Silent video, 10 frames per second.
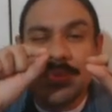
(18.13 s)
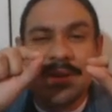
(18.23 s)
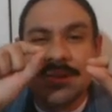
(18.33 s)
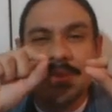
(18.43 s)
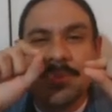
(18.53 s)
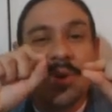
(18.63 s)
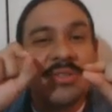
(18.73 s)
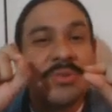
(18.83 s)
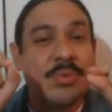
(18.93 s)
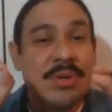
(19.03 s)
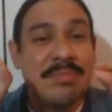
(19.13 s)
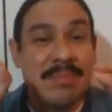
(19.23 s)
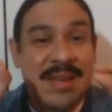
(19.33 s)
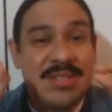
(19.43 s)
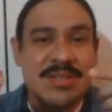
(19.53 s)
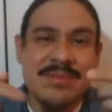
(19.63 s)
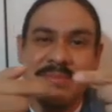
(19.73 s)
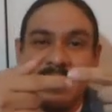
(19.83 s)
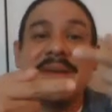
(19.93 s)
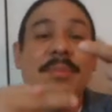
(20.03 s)
uh, the parts of the word meant
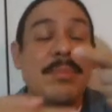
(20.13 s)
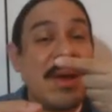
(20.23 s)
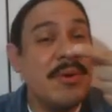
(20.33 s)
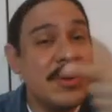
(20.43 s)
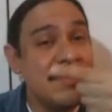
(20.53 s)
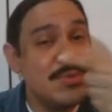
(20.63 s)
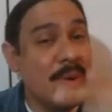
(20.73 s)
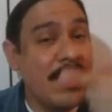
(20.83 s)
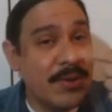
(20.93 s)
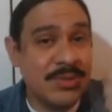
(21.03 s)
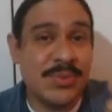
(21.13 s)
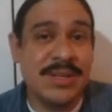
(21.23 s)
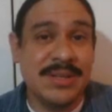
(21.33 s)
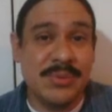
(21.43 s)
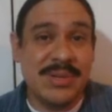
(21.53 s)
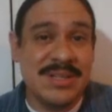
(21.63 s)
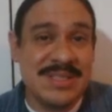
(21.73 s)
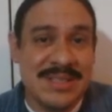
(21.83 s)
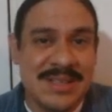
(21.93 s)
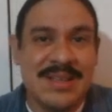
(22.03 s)
by comparing them to other Swahili words.